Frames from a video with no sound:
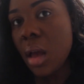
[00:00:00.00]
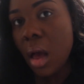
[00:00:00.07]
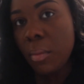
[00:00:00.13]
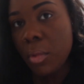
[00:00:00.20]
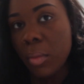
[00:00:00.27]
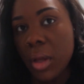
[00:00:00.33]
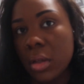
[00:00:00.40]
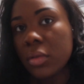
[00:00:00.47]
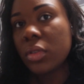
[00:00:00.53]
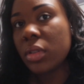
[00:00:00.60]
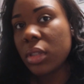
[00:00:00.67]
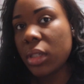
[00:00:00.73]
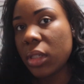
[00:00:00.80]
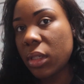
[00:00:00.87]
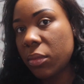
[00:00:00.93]
I'm about to
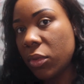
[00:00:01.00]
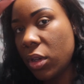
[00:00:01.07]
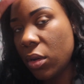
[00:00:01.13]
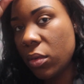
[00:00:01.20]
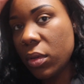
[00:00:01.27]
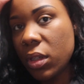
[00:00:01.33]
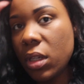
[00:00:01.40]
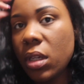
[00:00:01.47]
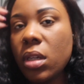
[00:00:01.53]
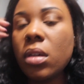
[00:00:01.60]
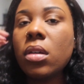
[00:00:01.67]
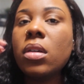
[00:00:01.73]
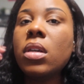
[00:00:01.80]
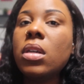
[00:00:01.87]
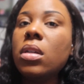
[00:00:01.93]
um, go in
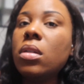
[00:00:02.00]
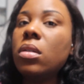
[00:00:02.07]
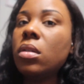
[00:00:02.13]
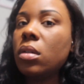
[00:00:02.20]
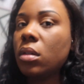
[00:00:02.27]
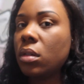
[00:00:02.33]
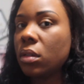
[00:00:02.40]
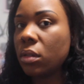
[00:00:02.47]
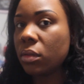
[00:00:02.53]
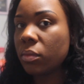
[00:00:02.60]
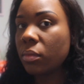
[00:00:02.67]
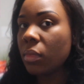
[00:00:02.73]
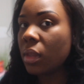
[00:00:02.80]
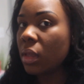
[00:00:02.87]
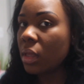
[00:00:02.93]
here and um,
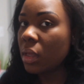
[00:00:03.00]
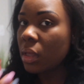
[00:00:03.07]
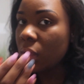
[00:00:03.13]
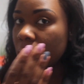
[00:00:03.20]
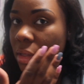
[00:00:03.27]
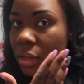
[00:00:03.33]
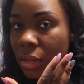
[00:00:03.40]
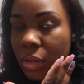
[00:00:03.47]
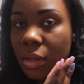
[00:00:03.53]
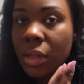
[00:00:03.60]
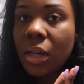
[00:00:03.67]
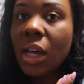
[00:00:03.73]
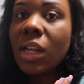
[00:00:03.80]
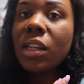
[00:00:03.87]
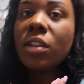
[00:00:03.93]

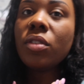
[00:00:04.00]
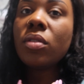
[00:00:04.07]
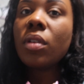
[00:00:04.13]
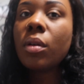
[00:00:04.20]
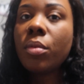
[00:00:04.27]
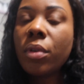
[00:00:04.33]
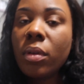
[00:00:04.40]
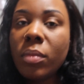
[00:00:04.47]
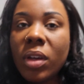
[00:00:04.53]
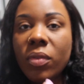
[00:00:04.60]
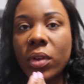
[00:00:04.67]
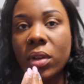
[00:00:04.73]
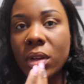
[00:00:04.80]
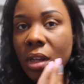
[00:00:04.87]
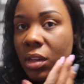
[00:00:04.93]
I need to start working my
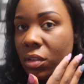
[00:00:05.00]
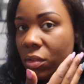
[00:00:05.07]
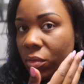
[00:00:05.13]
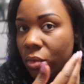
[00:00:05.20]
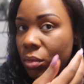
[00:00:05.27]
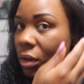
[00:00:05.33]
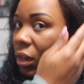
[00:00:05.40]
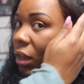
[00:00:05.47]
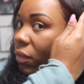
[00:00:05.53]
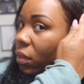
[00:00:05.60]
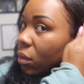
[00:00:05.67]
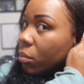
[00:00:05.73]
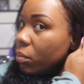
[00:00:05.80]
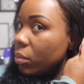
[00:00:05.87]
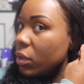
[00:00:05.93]
foundation for when I have
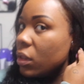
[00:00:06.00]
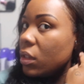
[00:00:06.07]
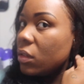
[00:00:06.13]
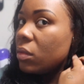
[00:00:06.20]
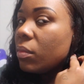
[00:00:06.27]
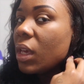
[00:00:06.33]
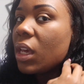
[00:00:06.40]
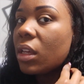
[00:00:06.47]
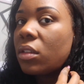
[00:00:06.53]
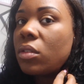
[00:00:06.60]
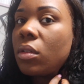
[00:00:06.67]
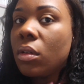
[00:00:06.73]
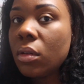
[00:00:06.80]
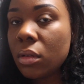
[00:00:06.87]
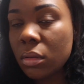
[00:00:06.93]
to put this
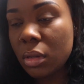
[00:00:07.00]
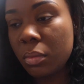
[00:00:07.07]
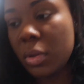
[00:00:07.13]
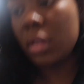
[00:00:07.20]
mask on. I'm